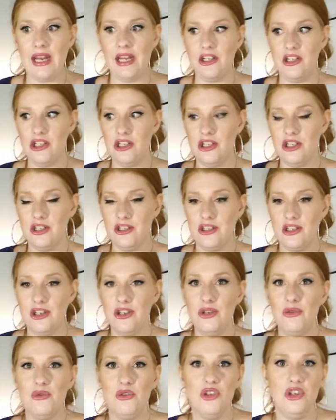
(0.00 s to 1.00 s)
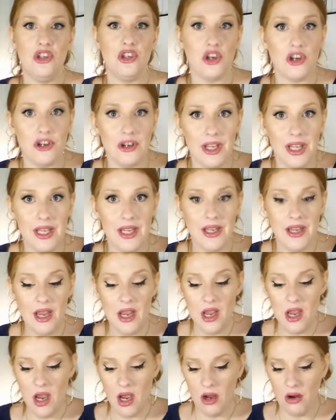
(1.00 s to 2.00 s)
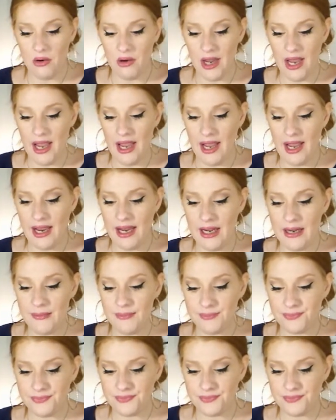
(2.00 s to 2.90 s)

It's just a new journey, okay?